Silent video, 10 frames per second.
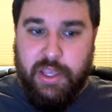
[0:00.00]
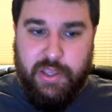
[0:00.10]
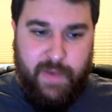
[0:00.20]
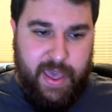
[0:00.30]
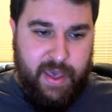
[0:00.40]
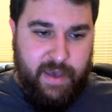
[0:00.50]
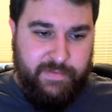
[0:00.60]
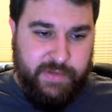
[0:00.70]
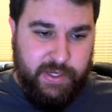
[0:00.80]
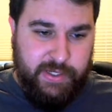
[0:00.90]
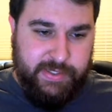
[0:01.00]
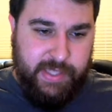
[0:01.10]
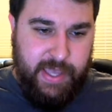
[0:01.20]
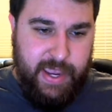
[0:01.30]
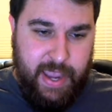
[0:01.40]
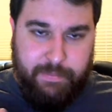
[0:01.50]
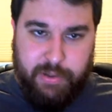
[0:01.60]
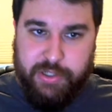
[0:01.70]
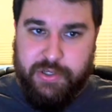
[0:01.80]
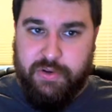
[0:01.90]
You have songs like
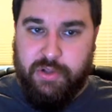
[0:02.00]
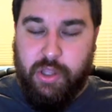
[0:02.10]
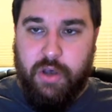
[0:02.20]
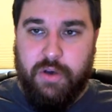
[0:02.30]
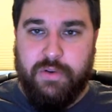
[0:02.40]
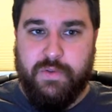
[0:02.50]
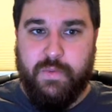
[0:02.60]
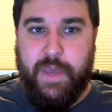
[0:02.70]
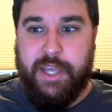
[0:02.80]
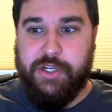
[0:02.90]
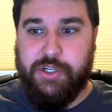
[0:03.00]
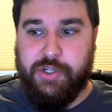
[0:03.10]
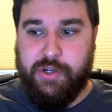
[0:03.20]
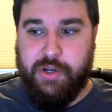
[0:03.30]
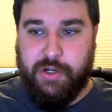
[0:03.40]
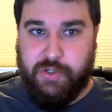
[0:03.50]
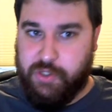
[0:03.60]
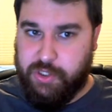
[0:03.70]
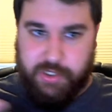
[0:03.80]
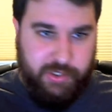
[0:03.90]
Emperor's New Clothes, which are
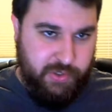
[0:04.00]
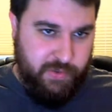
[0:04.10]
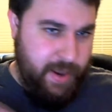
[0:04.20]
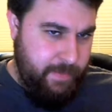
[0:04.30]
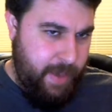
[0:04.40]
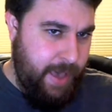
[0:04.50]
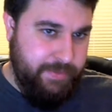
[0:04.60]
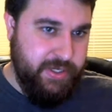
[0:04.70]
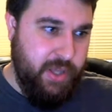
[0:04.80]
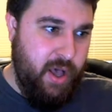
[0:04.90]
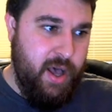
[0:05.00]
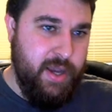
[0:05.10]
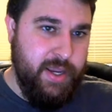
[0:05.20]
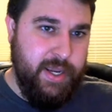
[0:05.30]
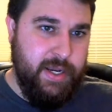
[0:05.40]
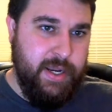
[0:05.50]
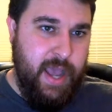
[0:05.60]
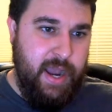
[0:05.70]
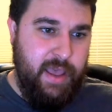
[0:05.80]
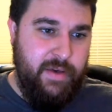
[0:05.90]
just a straight pop song and
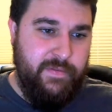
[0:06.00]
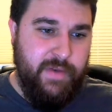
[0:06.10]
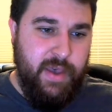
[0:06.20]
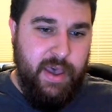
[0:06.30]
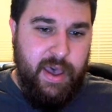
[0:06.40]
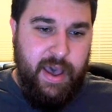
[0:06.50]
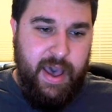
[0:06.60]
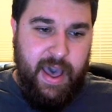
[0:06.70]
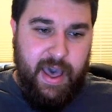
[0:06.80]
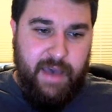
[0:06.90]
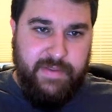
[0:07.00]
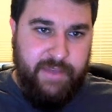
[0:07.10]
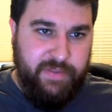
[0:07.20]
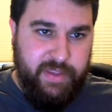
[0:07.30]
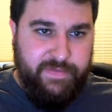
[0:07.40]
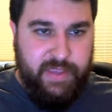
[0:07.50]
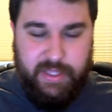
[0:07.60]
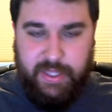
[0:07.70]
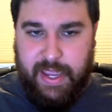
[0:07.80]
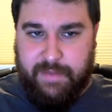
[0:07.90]
kind of definitely
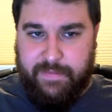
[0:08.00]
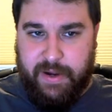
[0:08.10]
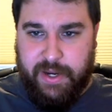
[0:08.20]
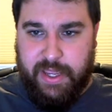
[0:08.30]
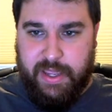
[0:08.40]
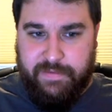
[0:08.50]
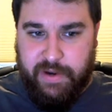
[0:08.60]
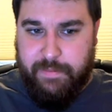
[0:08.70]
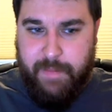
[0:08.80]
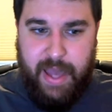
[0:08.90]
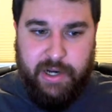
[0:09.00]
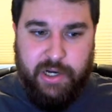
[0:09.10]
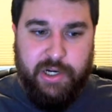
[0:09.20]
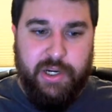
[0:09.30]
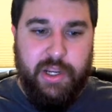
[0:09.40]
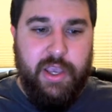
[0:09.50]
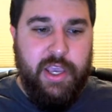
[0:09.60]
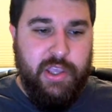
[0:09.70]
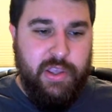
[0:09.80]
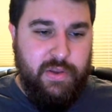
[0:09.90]
feel like very, very modern.
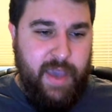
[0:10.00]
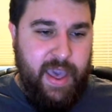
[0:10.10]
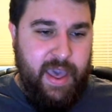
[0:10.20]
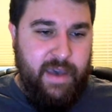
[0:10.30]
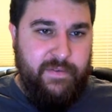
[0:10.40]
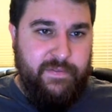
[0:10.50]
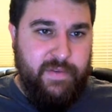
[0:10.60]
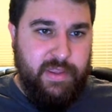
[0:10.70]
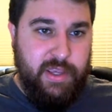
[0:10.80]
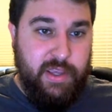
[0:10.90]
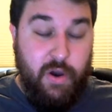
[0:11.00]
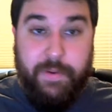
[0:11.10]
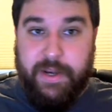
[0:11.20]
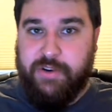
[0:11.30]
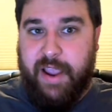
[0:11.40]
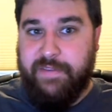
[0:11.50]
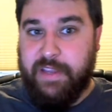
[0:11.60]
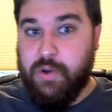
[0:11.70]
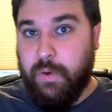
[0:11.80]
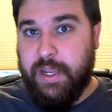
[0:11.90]
You have the opening track,
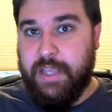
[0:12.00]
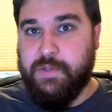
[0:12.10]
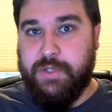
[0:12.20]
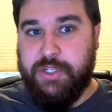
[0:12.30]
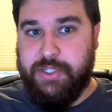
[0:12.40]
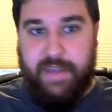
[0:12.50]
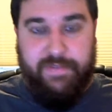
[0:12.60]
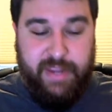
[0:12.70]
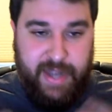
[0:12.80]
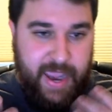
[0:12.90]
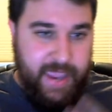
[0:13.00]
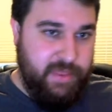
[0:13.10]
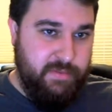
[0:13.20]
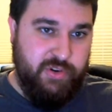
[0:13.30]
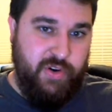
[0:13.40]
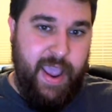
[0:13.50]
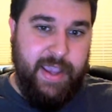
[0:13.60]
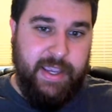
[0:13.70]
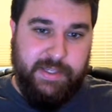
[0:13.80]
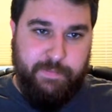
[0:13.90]
Victorious, which is definitely an anthem
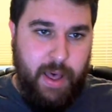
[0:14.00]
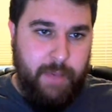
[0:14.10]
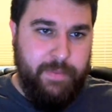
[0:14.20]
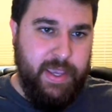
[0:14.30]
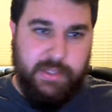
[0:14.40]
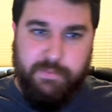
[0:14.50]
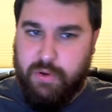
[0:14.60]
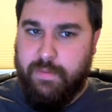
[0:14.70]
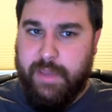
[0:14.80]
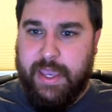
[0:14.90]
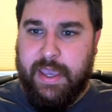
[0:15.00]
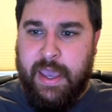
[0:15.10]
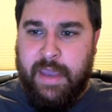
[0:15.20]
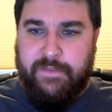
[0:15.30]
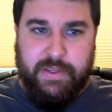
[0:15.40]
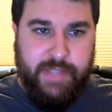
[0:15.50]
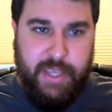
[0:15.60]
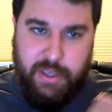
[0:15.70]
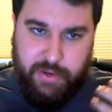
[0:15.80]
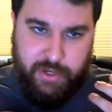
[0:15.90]
track. It's pumping, it's booming, feels
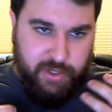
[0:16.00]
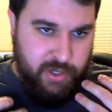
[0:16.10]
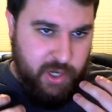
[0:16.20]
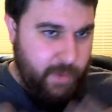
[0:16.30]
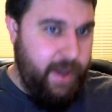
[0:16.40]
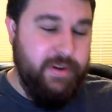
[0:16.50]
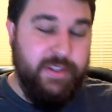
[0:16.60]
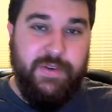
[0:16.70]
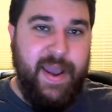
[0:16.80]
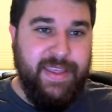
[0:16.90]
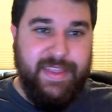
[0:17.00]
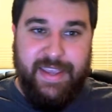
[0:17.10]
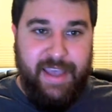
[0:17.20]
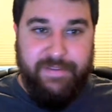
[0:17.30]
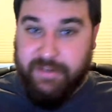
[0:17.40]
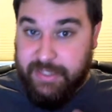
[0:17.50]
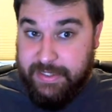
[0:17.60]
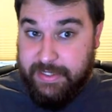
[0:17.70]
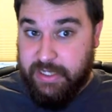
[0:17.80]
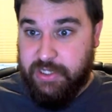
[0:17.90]
like you can go out and do anything after
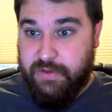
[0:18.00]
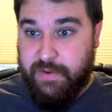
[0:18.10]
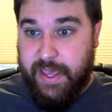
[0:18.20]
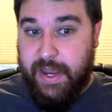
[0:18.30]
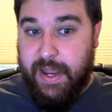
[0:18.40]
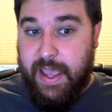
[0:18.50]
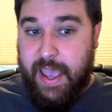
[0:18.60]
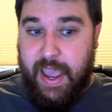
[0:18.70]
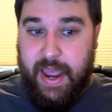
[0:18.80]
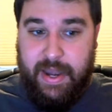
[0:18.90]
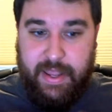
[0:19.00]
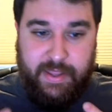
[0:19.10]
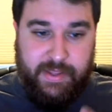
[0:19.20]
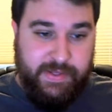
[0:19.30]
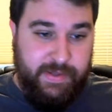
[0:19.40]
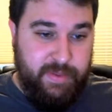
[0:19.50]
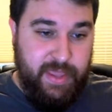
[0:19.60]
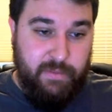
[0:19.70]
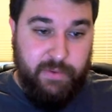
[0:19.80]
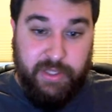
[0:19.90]
listening to it, and it's something
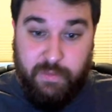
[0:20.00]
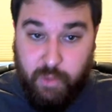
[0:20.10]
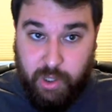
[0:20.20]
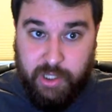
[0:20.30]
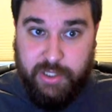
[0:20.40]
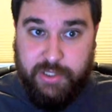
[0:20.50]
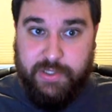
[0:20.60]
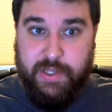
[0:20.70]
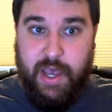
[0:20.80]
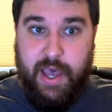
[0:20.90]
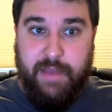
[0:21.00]
that really works.